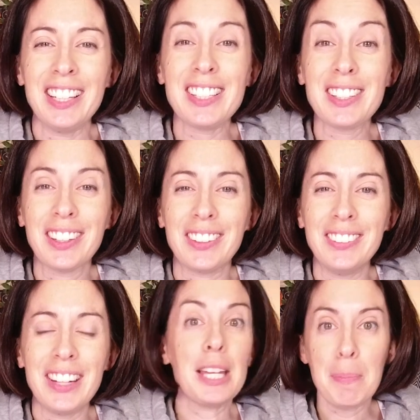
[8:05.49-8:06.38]

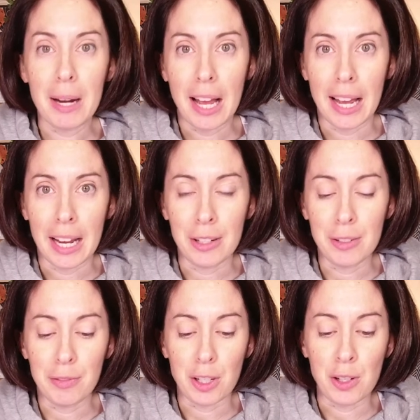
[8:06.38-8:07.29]
So keep an eye
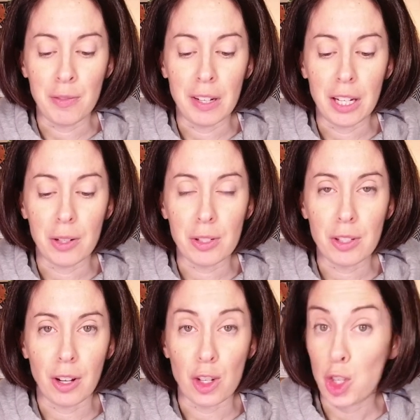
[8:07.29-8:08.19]
out for new
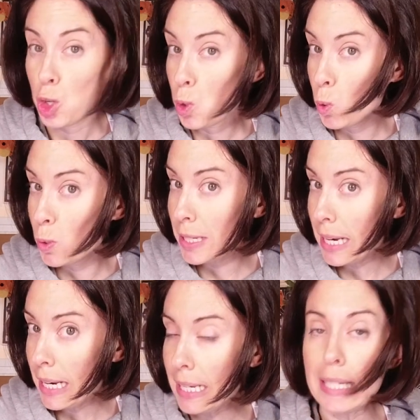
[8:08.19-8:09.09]
videos on
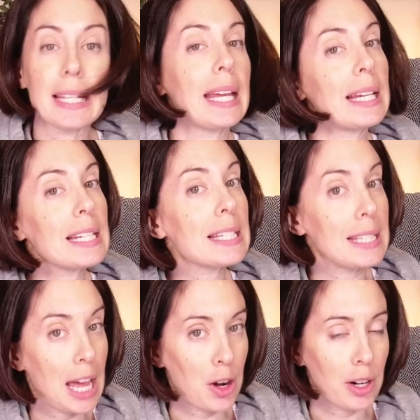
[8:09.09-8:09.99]
Tuesdays and
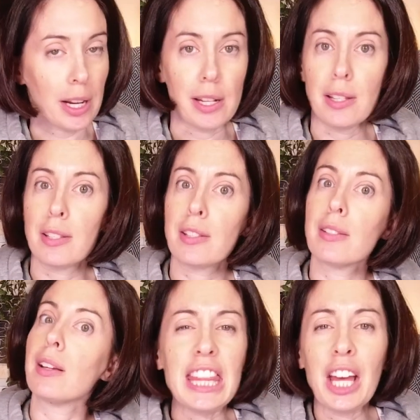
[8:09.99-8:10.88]
Saturdays.
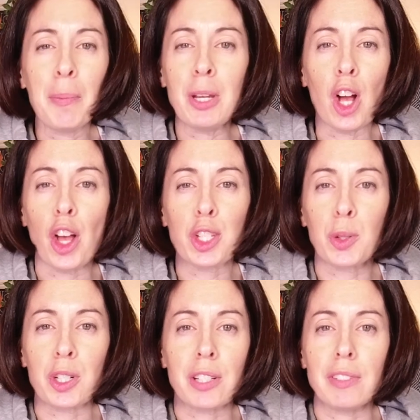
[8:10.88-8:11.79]
There'll be all
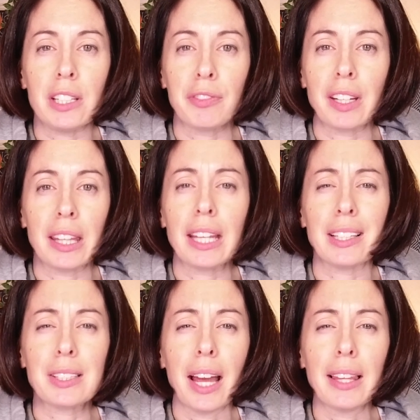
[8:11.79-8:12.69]
sorts of different
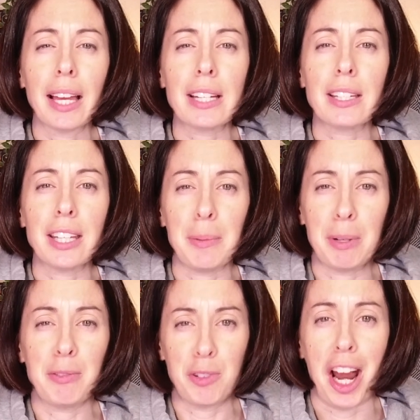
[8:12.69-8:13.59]
things. I like to keep
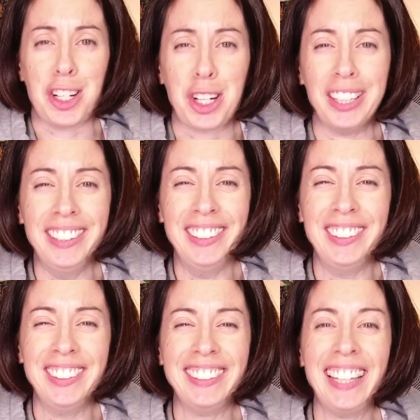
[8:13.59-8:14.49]
it fresh.
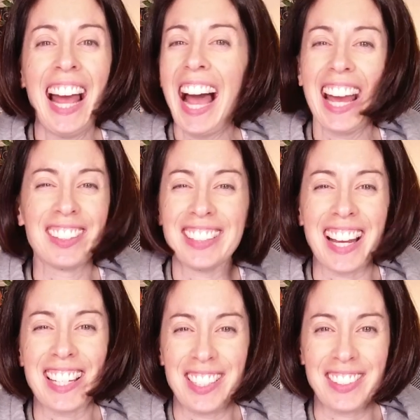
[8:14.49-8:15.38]
I don't
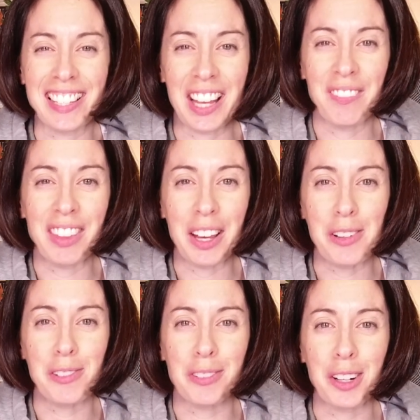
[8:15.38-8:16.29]
like to do the same thing
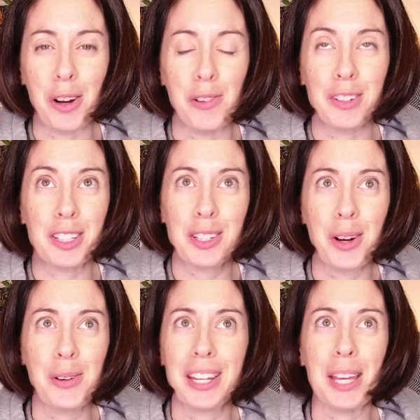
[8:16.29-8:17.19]
over and over,
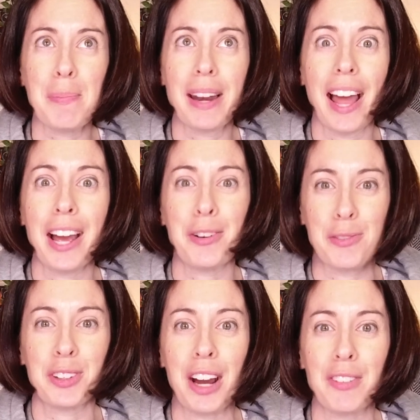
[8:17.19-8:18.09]
so keep an eye out
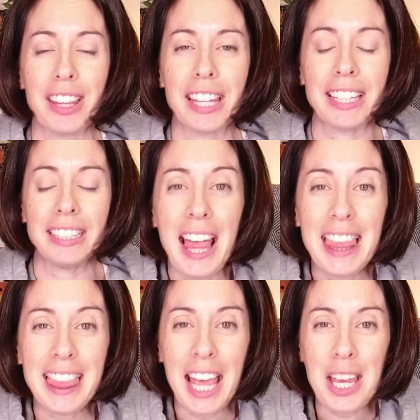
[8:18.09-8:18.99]
for everything.
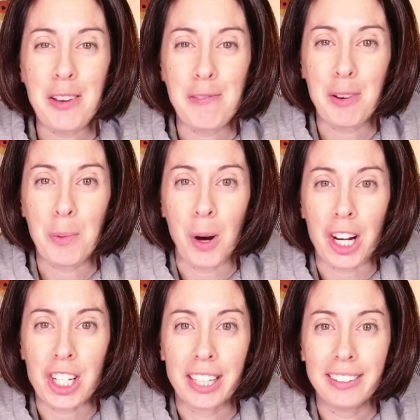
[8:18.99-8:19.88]
Thank you for
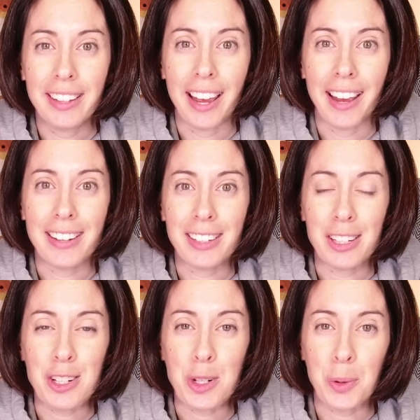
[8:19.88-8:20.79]
watching, and
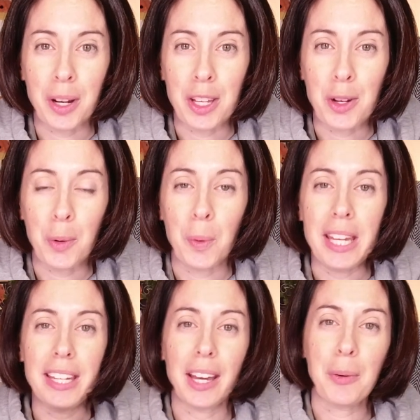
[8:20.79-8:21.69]
enjoy your
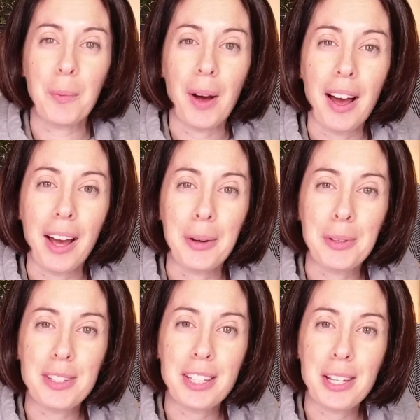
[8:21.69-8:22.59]
week, and I
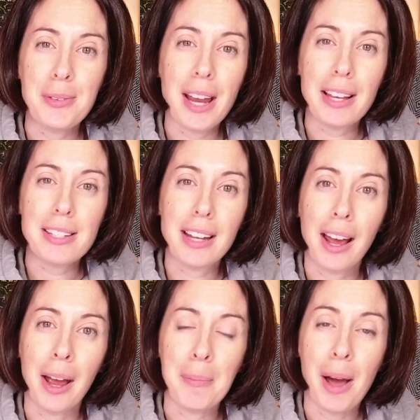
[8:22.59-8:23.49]
will see you next
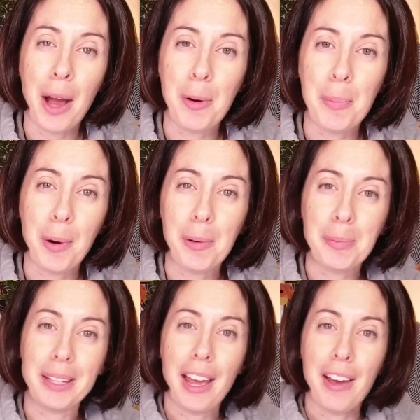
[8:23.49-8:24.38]
time. I will
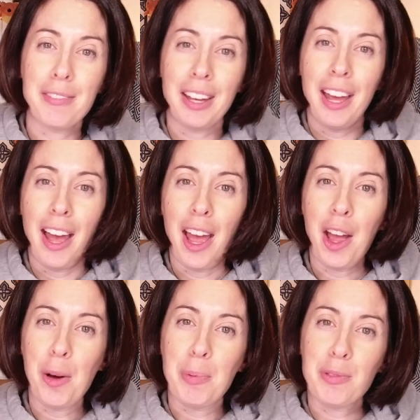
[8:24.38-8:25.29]
probably have a
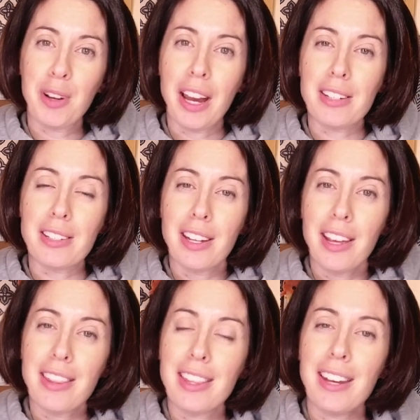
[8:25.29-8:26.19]
helper friend
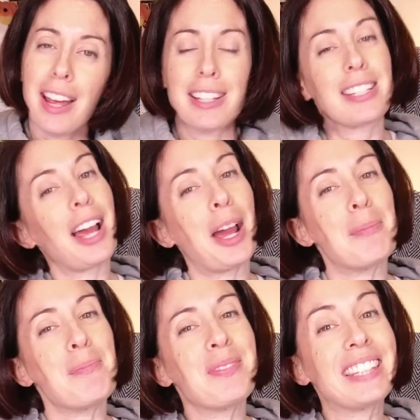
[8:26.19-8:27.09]
the next
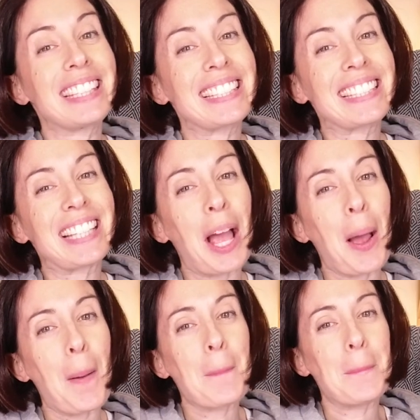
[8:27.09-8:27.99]
time.
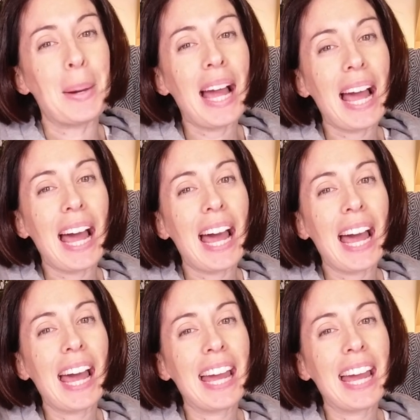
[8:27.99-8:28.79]
Bye!